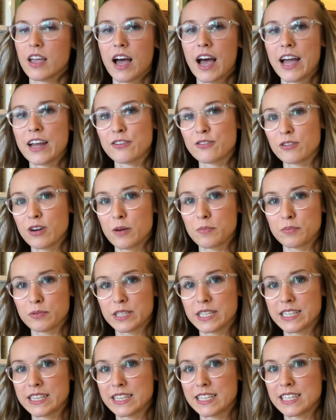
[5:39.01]
I grew up
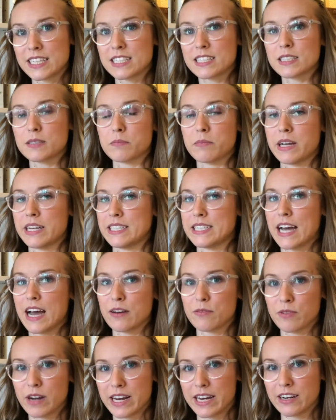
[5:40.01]
reading this. My
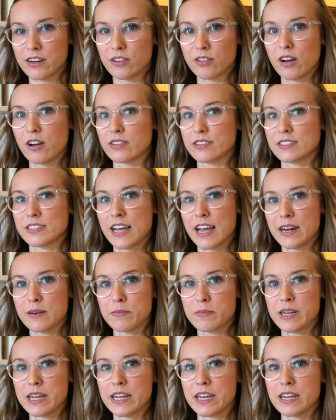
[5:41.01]
dad read it alongside
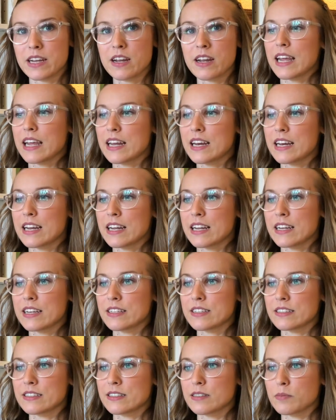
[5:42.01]
me. It
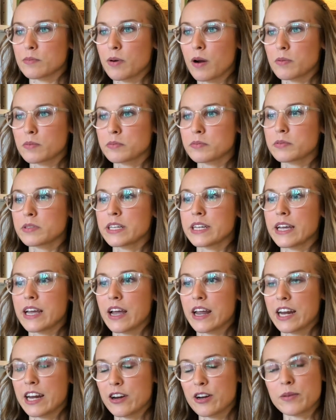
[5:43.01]
is probably
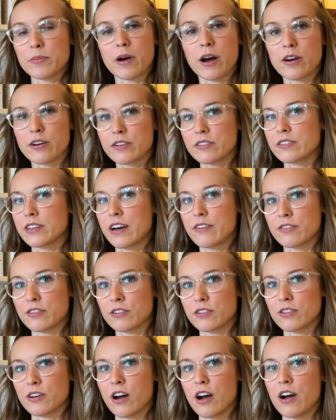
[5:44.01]
Harry Potter
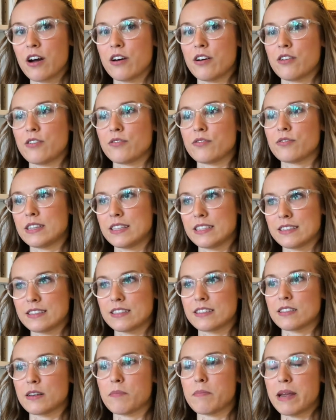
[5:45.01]
level of this
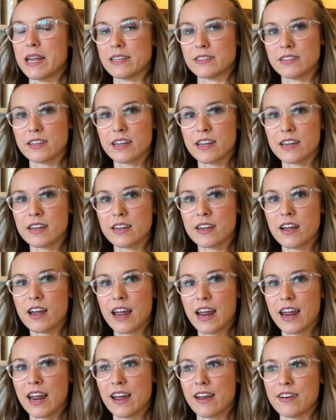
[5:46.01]
is amazing.
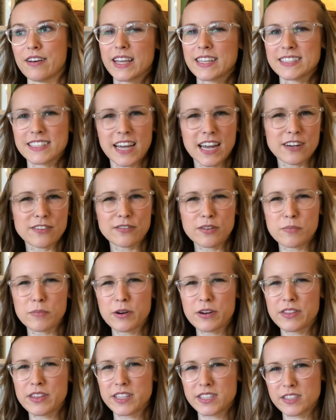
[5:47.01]
And it's kind of a
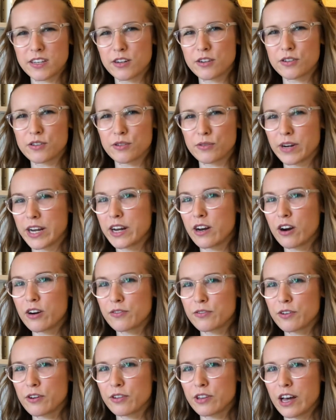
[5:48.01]
book that's under the radar
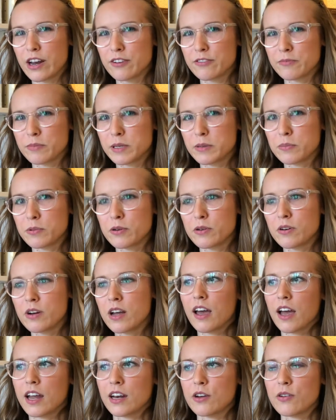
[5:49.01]
for a lot of people.
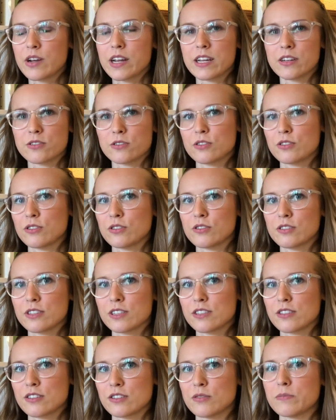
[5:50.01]
I know I introduced
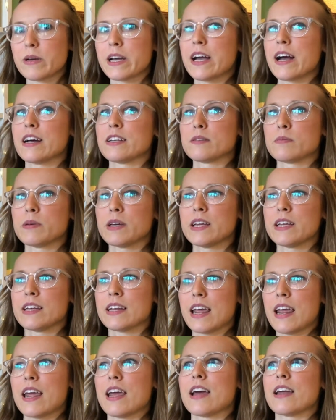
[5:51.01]
this to my husband
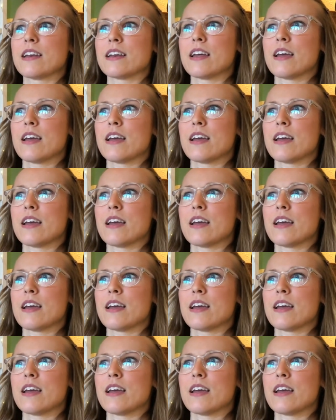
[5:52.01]
and